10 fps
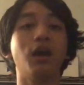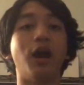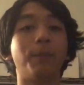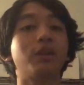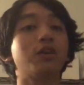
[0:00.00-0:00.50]

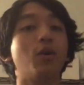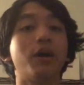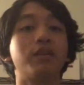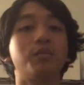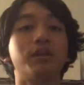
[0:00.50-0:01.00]
I'm going to go
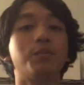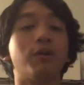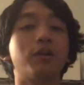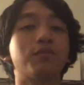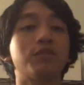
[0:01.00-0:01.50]
ahead and play the
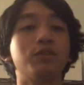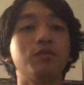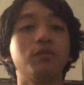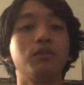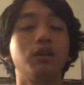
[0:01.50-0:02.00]
part for
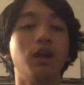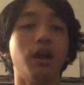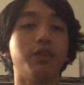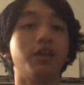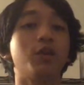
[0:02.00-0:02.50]
you,
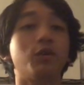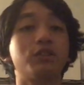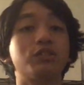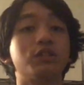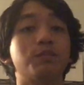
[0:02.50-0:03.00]
and then I
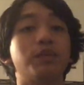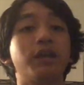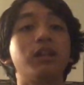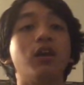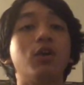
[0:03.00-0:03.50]
want you to play
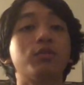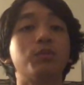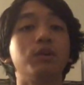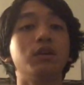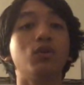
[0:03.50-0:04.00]
along with
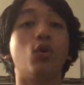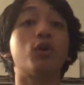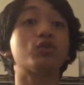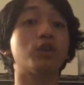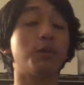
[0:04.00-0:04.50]
me or
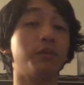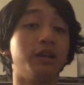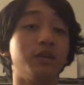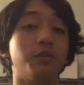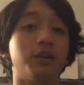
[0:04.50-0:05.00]
try
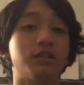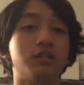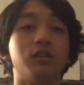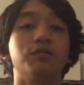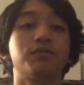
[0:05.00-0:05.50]
playing it by
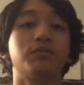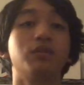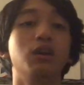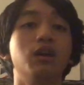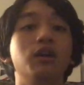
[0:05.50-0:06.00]
yourself.
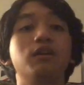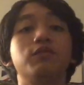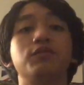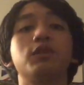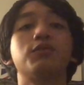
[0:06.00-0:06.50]

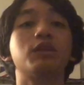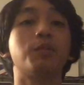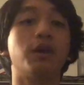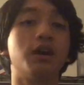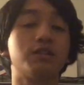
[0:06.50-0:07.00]
Feel free to
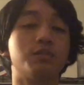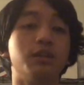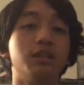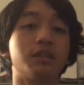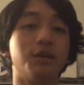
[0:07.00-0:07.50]
pause as
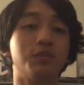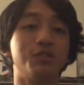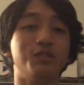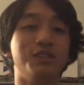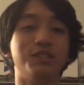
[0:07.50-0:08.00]
many times as
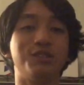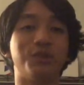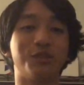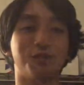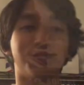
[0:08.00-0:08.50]
you need to
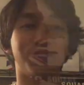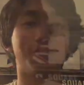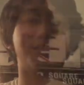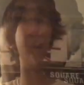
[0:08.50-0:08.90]
as we learn.